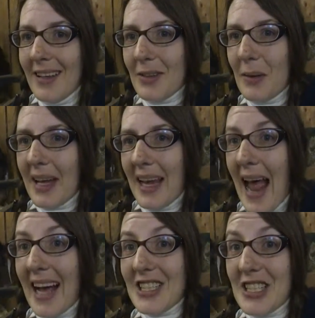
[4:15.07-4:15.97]
so we can
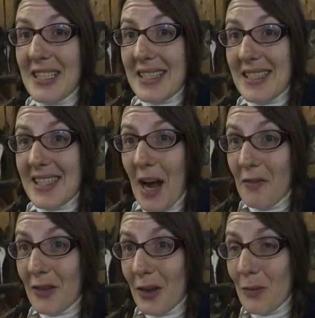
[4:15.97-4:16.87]
actually
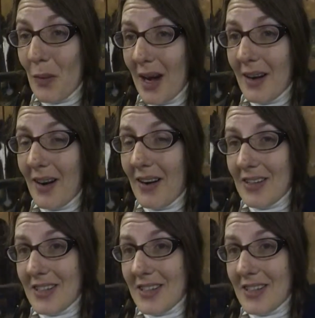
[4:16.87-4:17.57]
discover what our